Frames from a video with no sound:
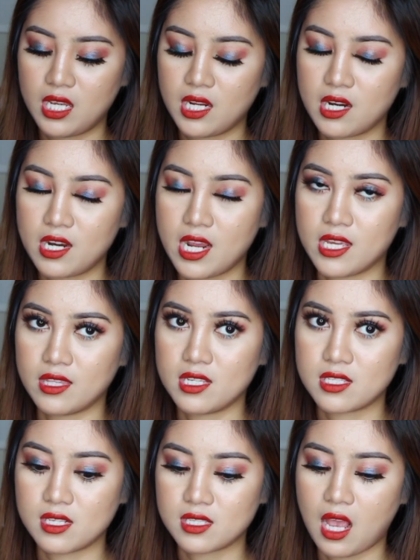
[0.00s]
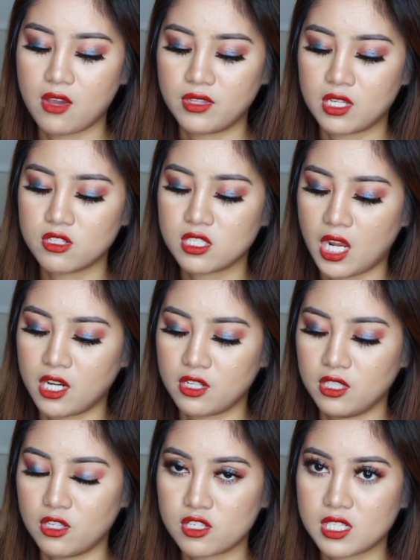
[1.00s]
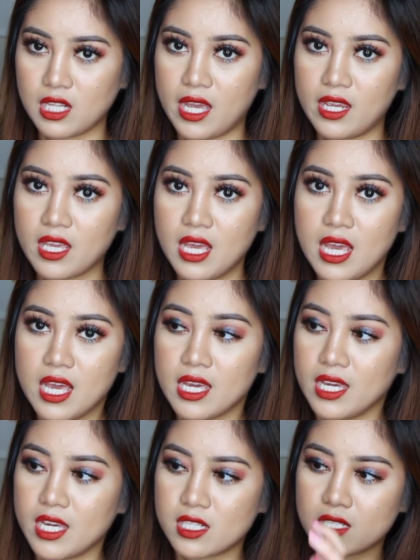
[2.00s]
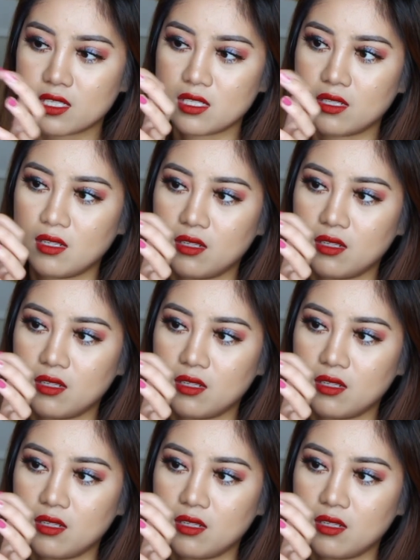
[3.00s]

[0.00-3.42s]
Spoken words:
here, and this is how the container looks like. It's